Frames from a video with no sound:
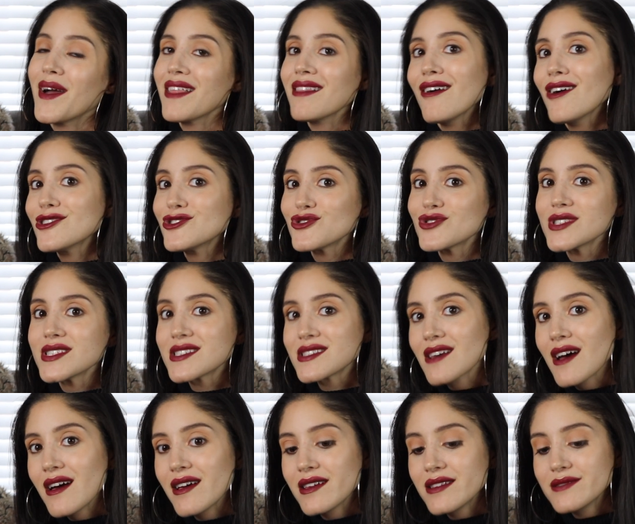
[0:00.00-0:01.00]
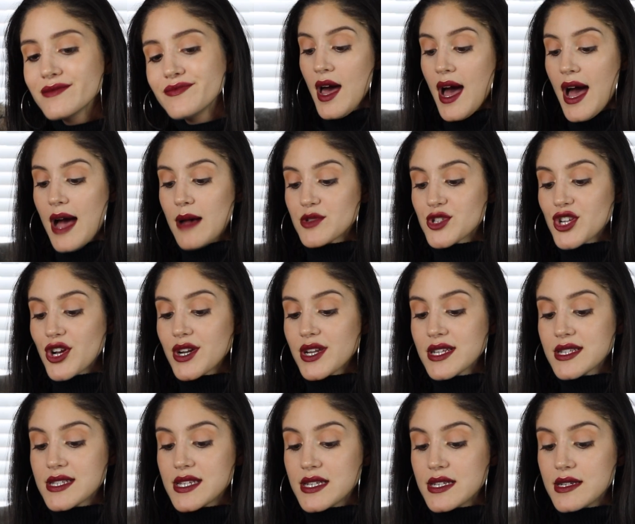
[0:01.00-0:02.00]
laundry is done. I'm
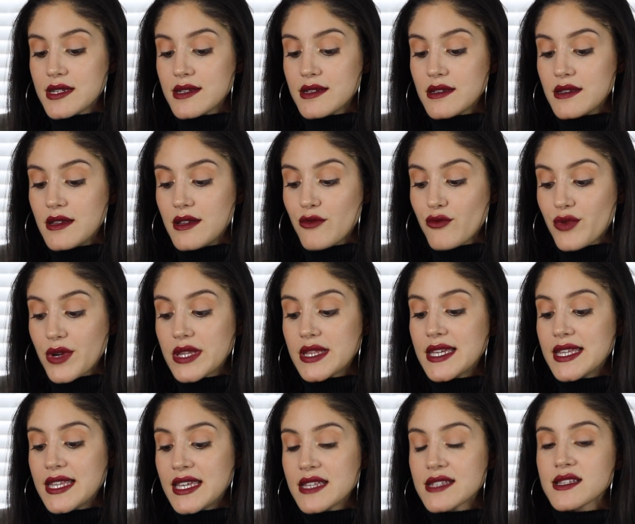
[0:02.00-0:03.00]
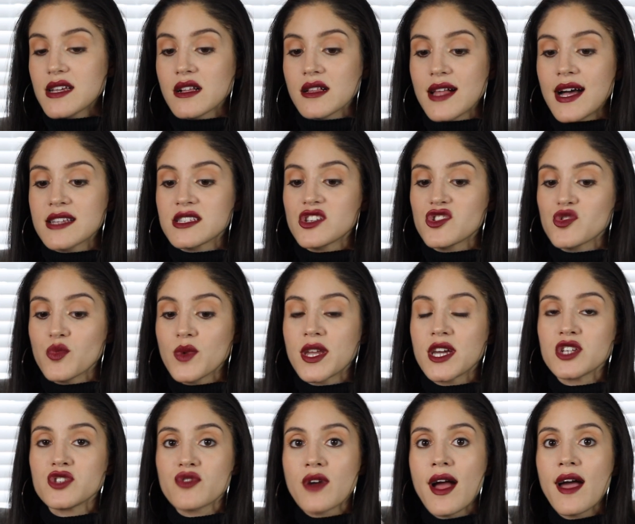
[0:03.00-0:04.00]
starting to really need sunglasses when
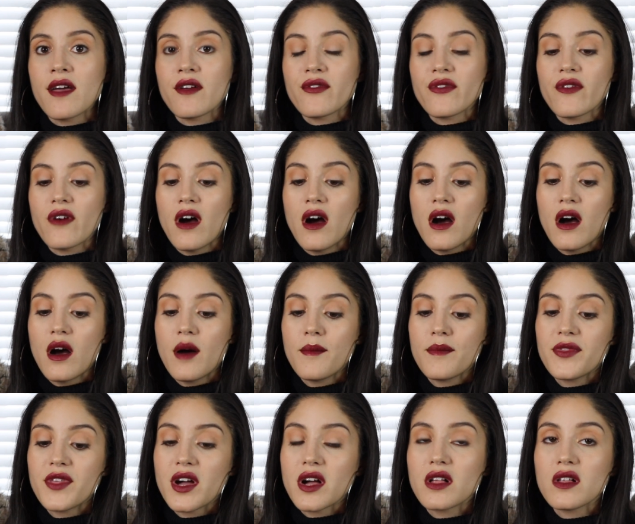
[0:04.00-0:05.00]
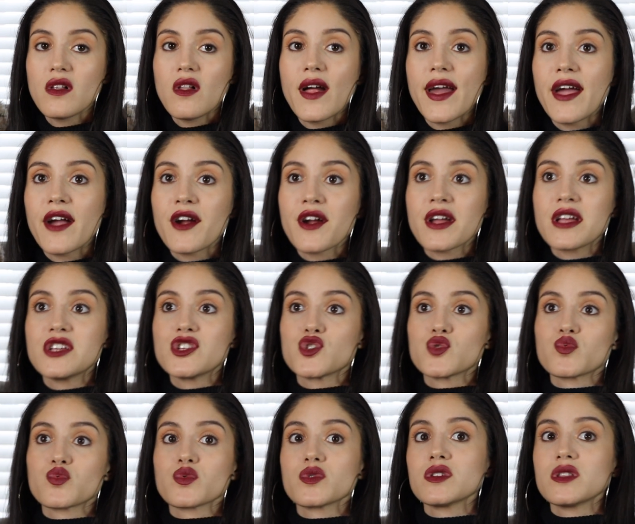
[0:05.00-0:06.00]
I drive. The glare is
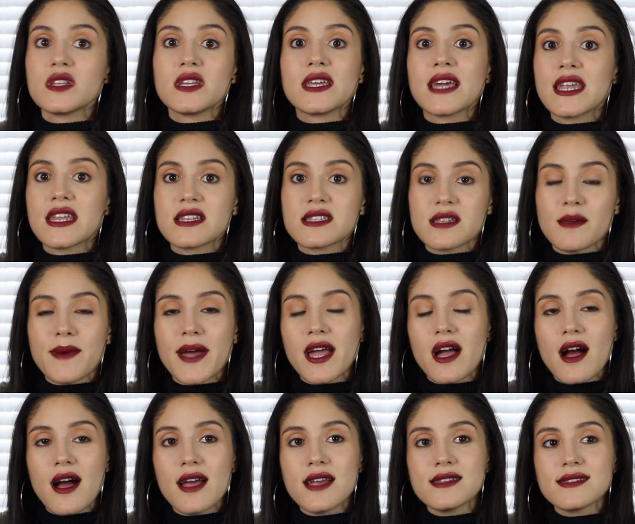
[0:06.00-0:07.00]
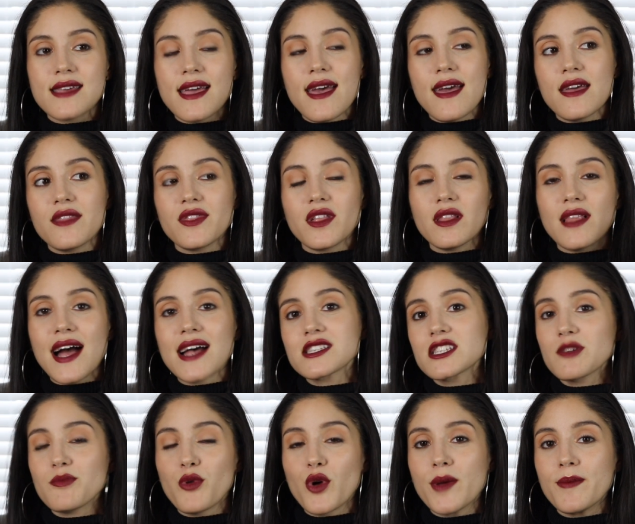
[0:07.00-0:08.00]
really getting to my eyes, and the last
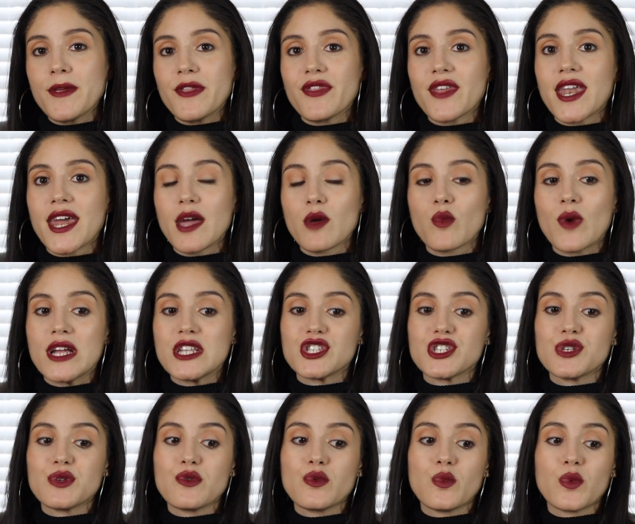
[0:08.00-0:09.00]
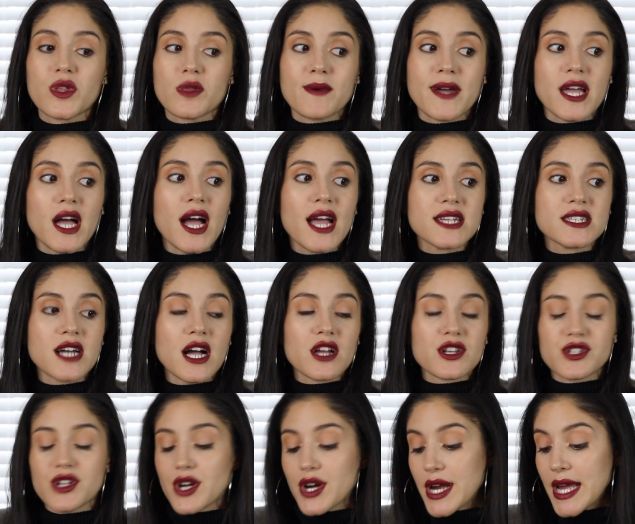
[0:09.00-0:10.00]
appointment that I went to with my eye
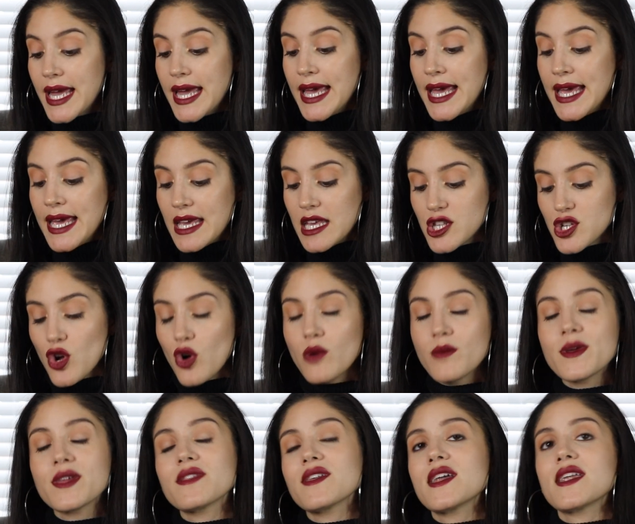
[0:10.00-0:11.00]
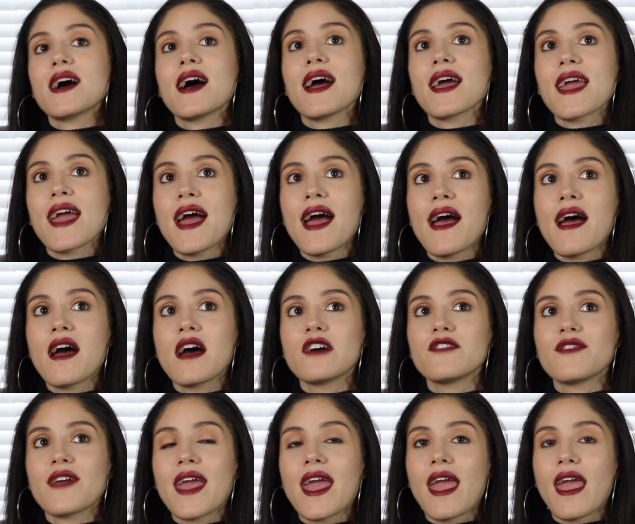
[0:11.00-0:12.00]
doctor, he told me that I
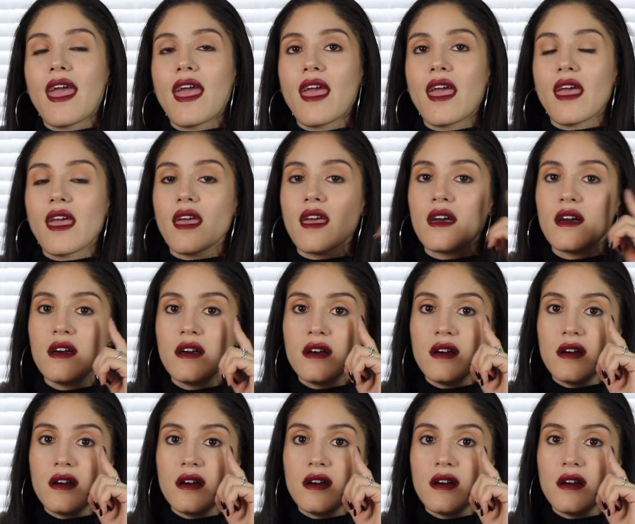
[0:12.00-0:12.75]
have a